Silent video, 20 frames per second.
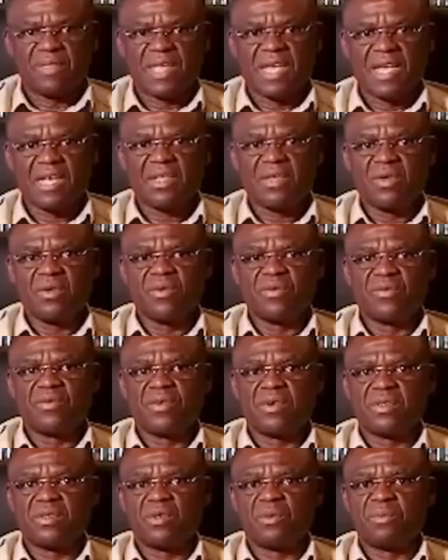Thank you
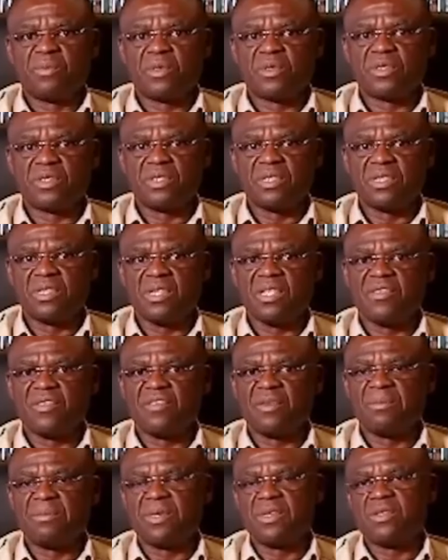for the opportunity
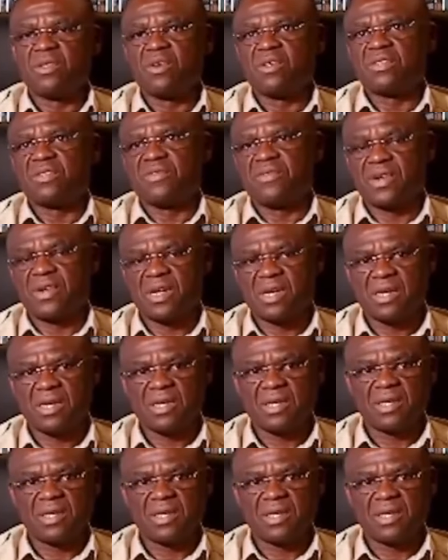given me thus far.